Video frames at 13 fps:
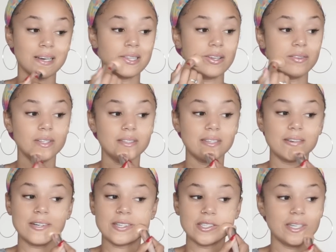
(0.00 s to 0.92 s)
I love this
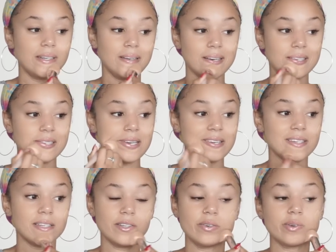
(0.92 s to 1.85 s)
stuff. I'll show you guys
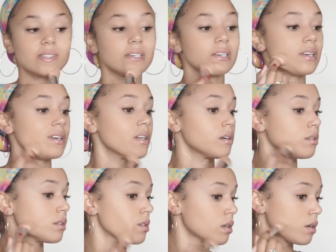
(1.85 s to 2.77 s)
that too once I get
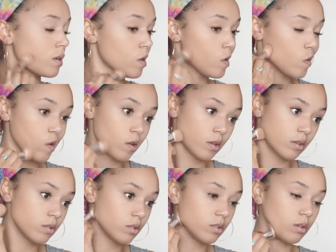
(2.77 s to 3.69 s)
closer.
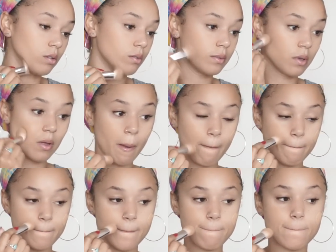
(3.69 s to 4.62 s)
So
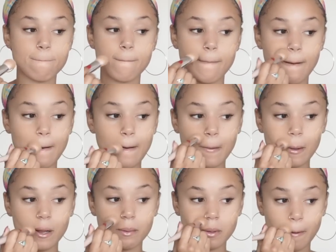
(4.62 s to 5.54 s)
crack the
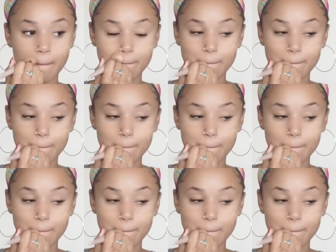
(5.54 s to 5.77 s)
lips.